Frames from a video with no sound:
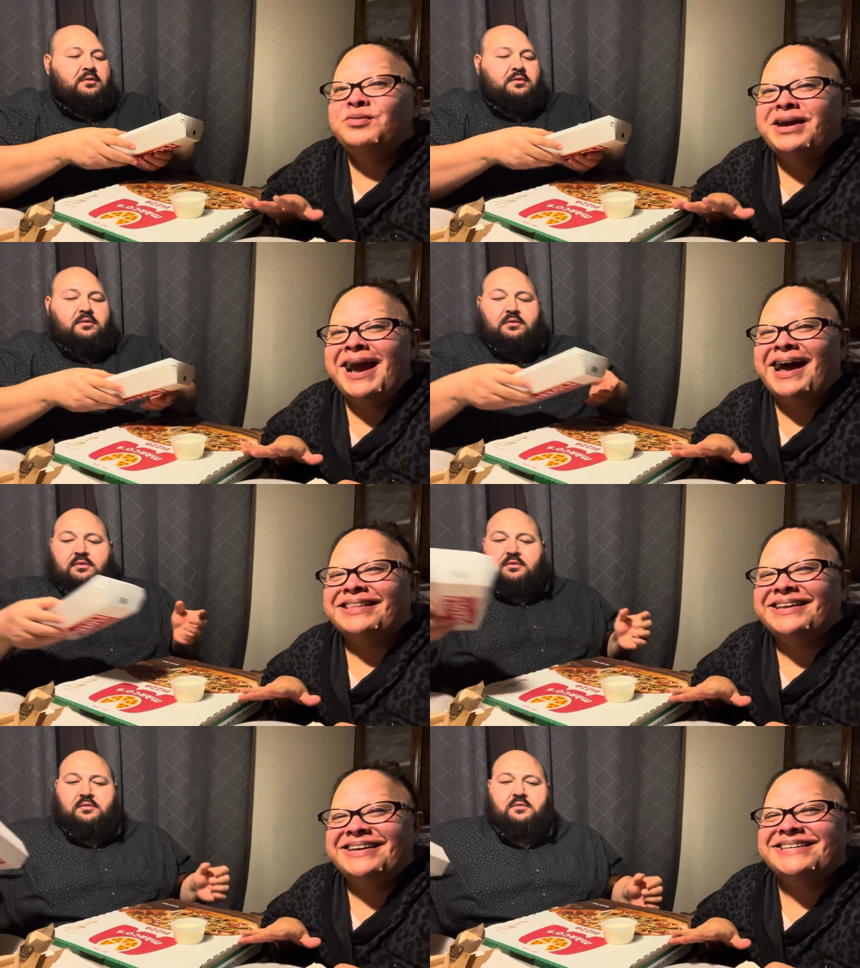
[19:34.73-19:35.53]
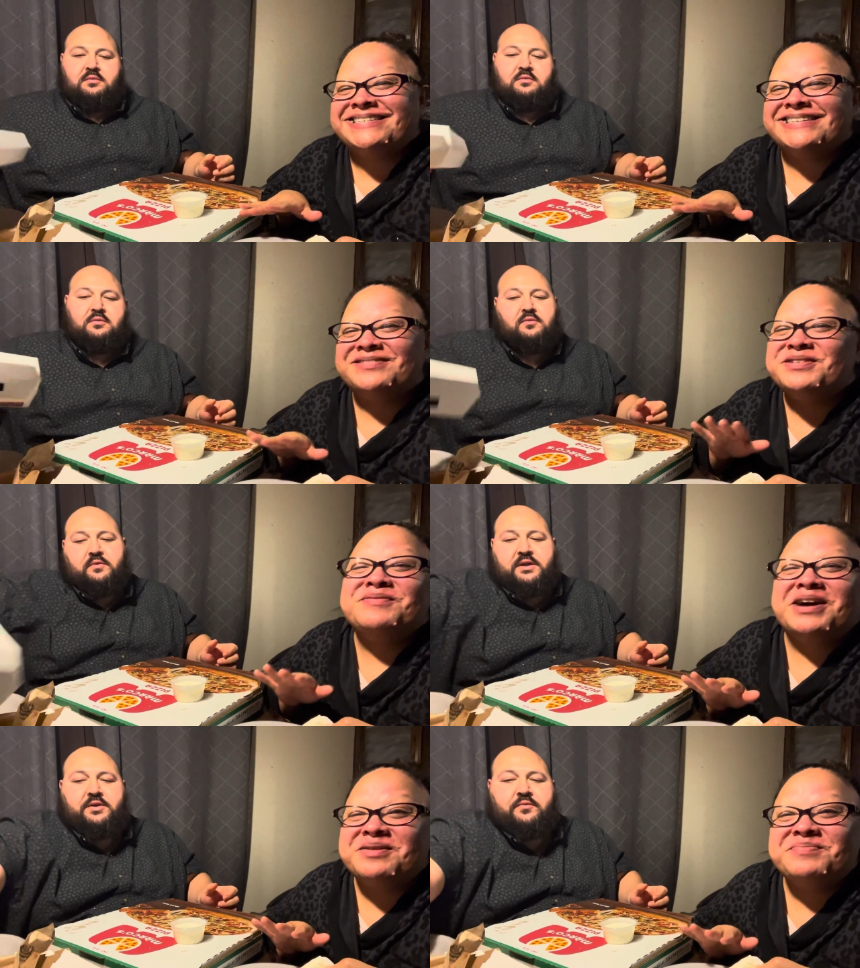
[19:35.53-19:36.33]
Speaker 1: we have this, and we,
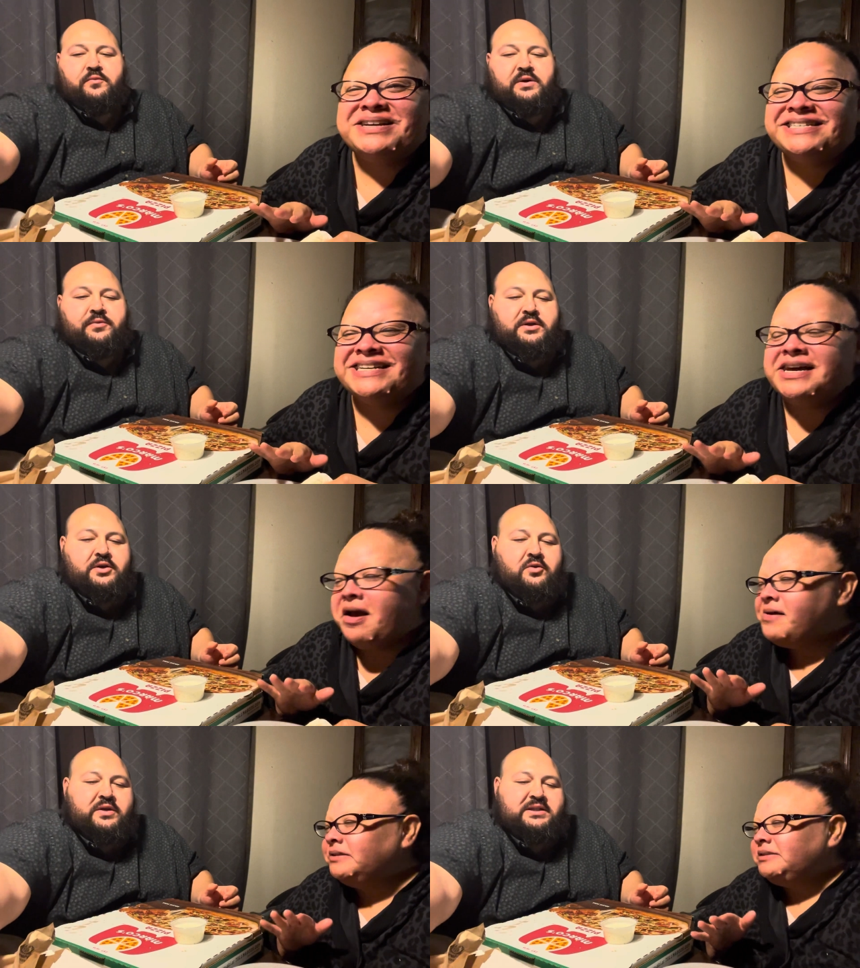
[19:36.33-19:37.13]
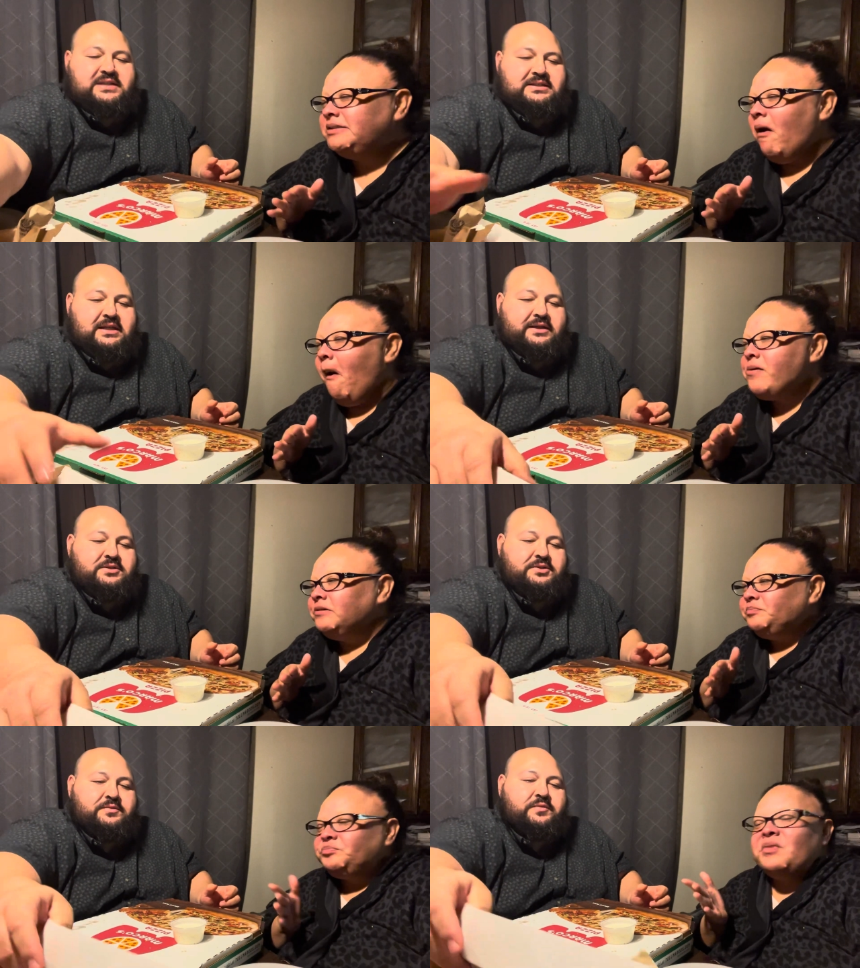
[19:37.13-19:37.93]
we wanted pizza. We wouldn't know
Speaker 2: what it tastes like
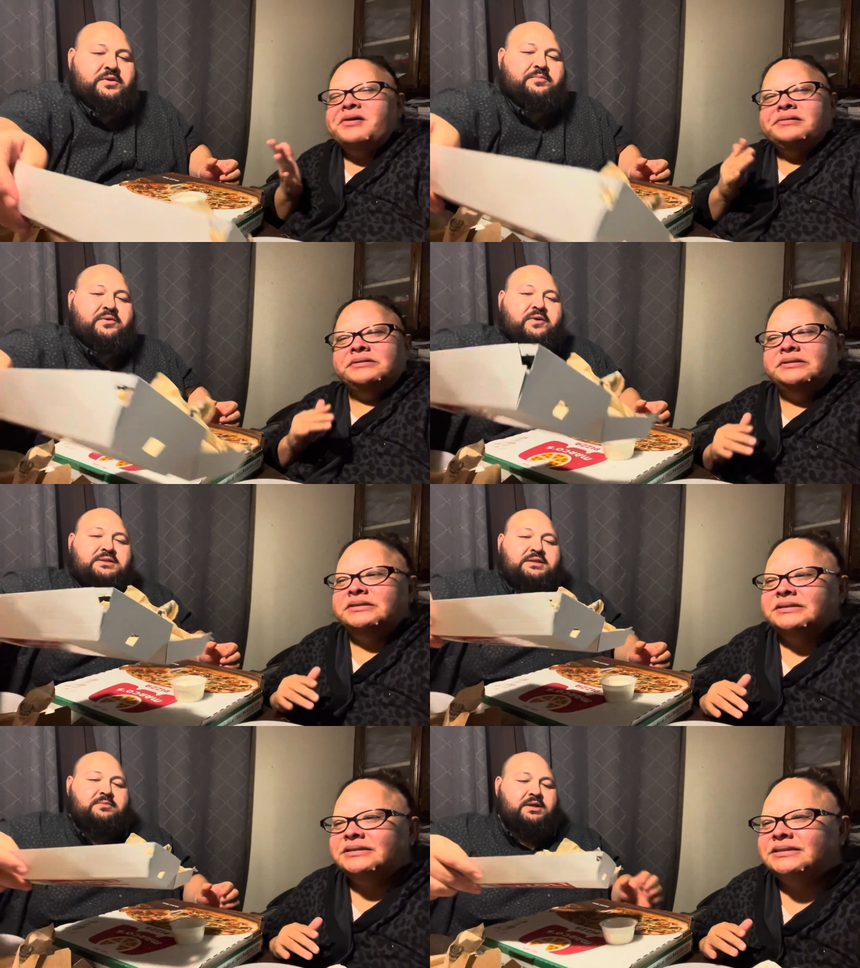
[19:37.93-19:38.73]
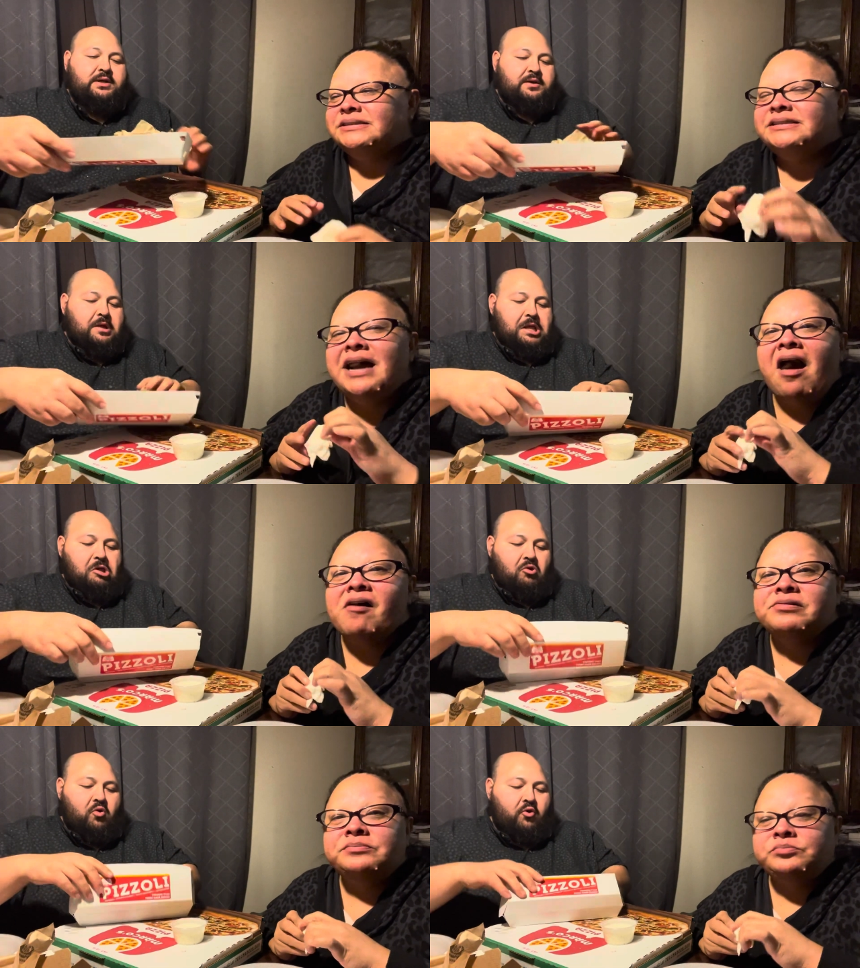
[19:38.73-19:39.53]
too. We wouldn't be wasting money.
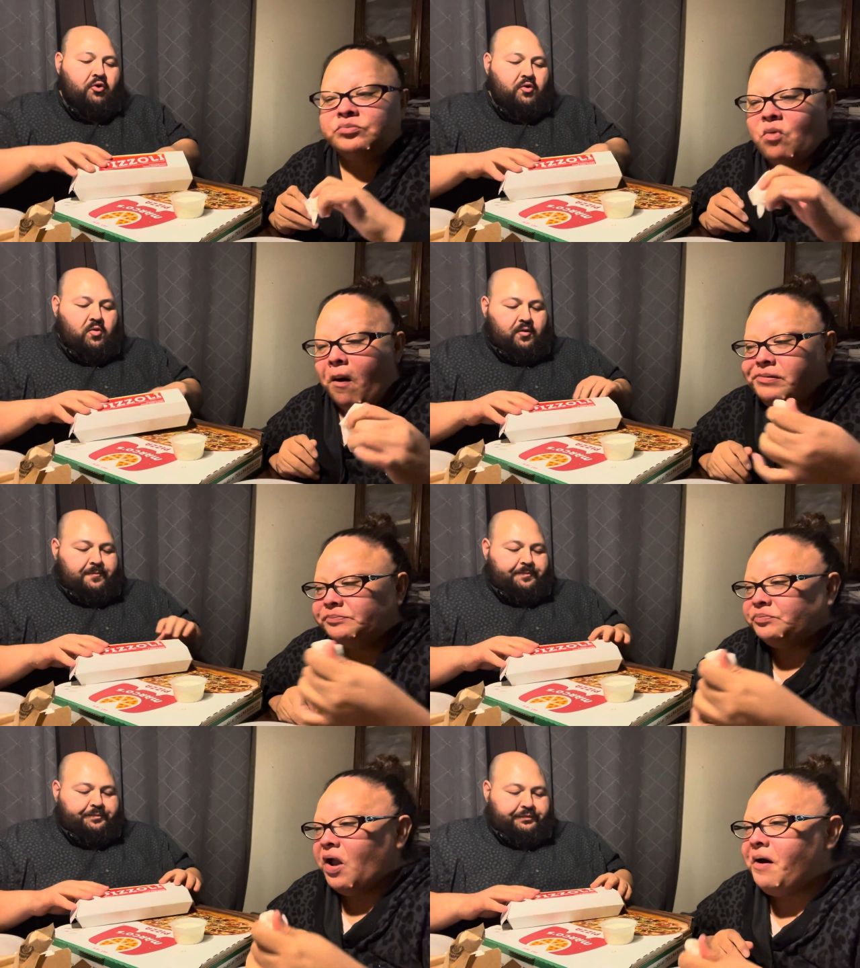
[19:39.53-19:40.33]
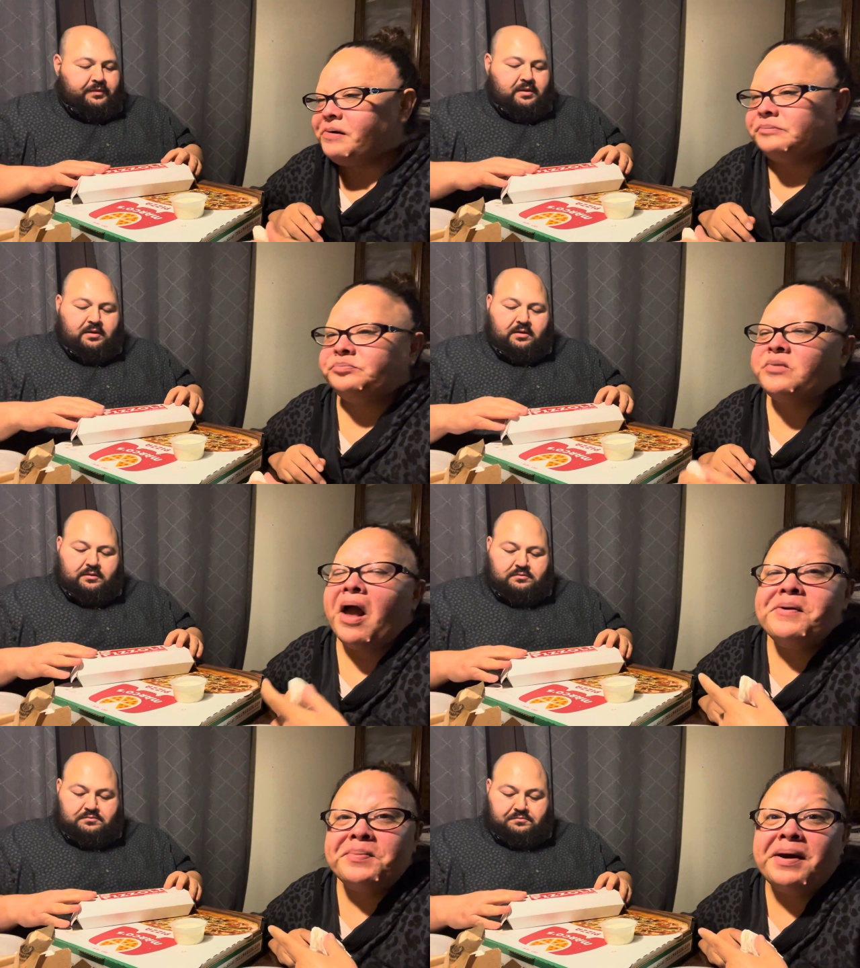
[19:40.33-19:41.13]
Speaker 1: Yeah. Um,
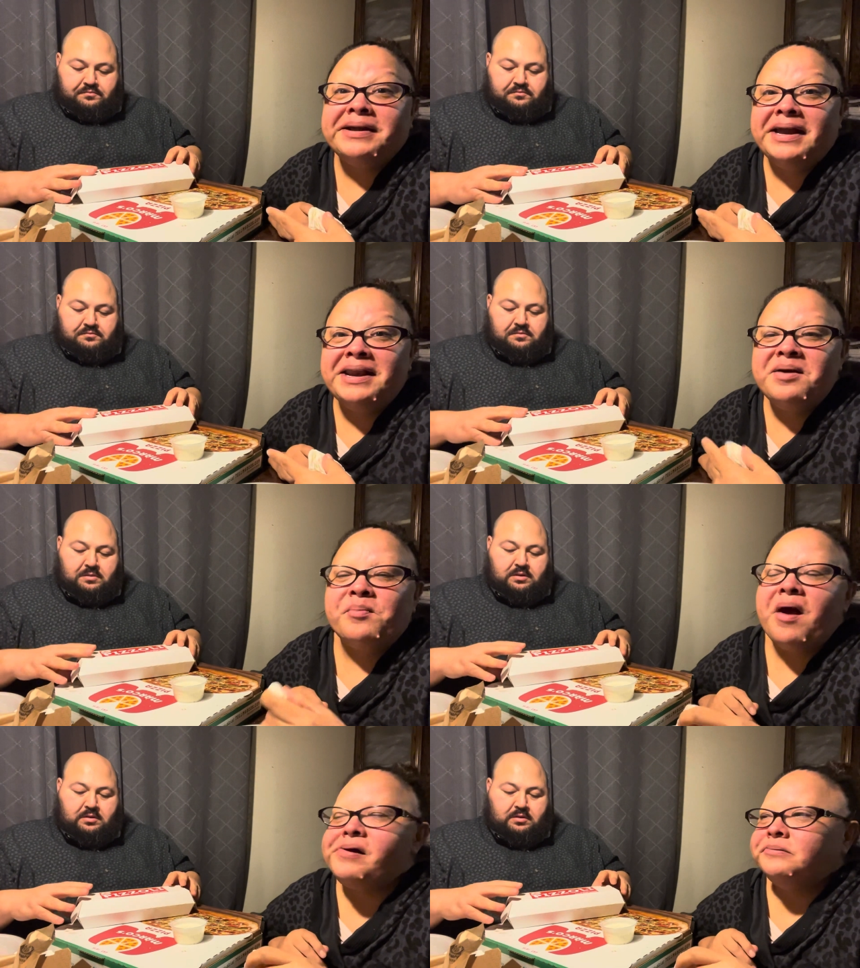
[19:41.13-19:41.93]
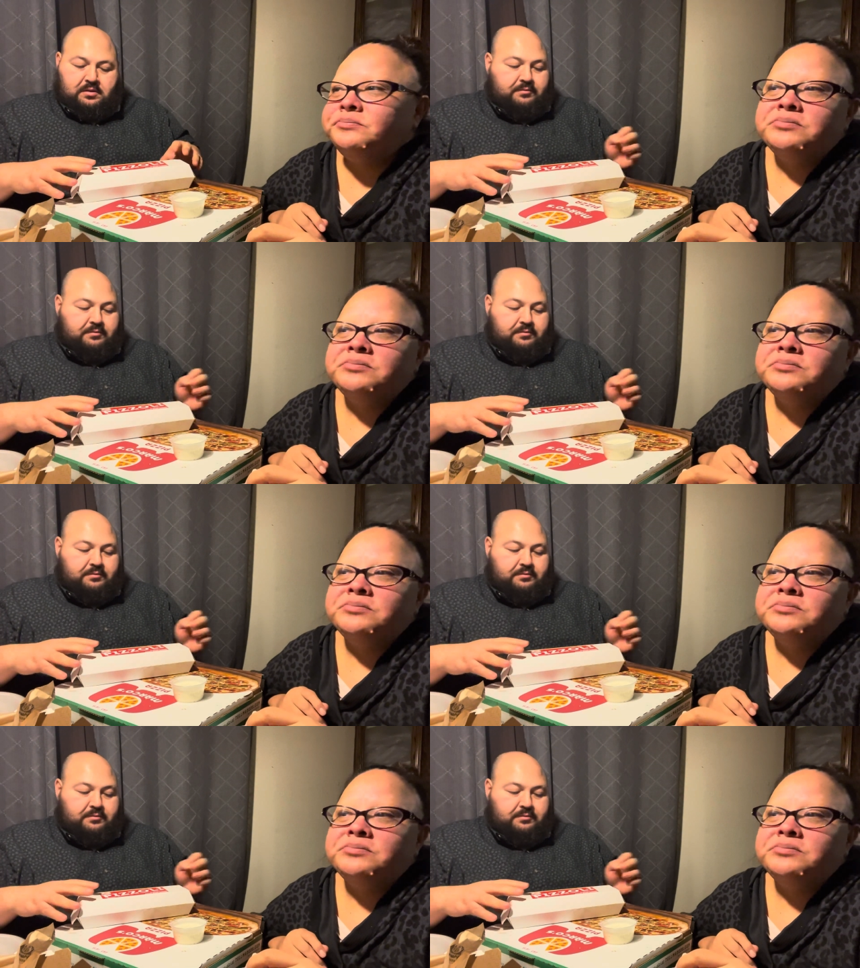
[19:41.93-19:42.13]
I would probably get it, but